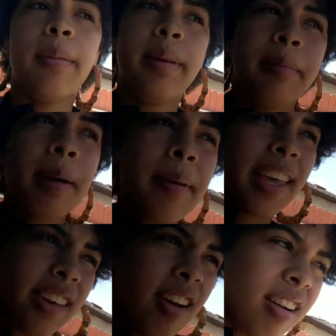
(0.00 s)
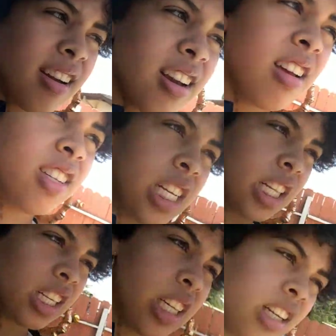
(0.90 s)
I'm in my backyard,
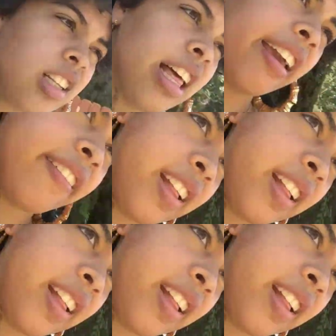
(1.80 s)
chilling like a